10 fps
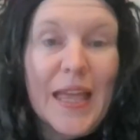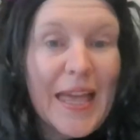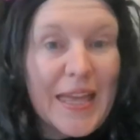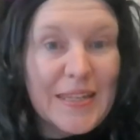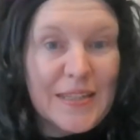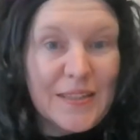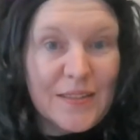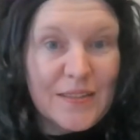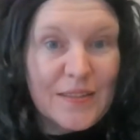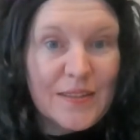N
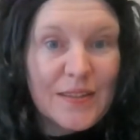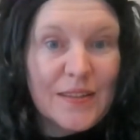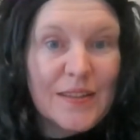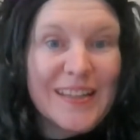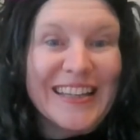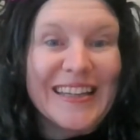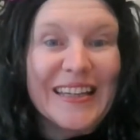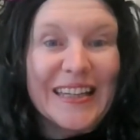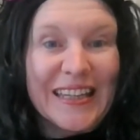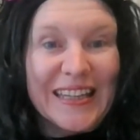
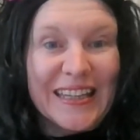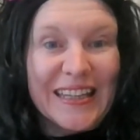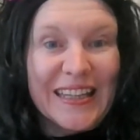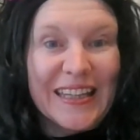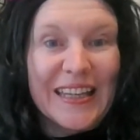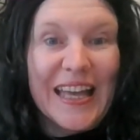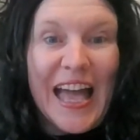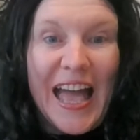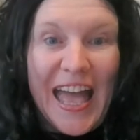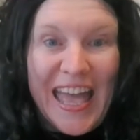E
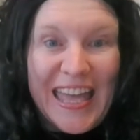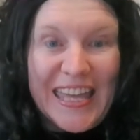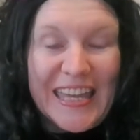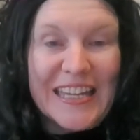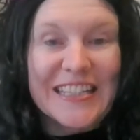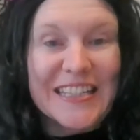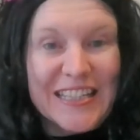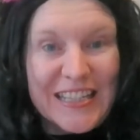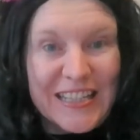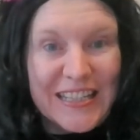A
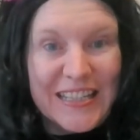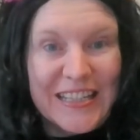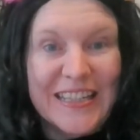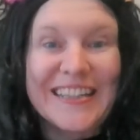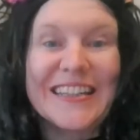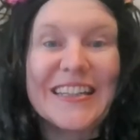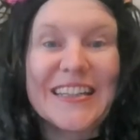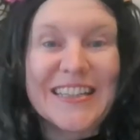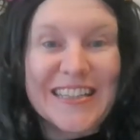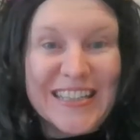T
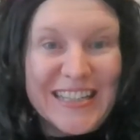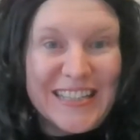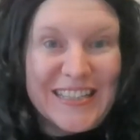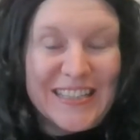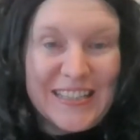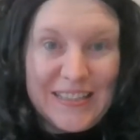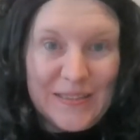neat.